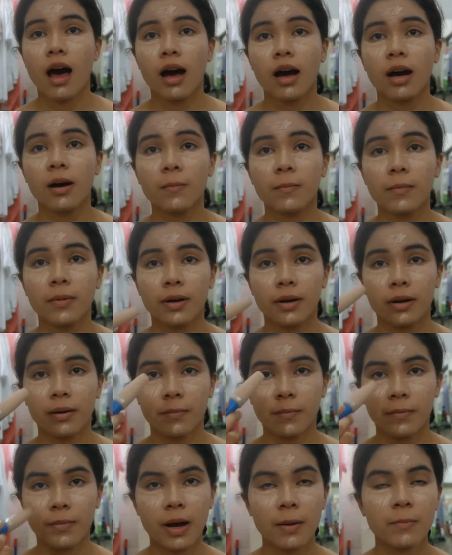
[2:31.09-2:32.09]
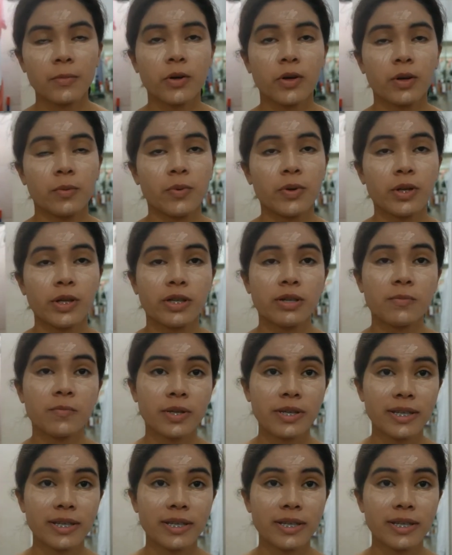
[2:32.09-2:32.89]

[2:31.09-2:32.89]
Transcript: I'm gonna put some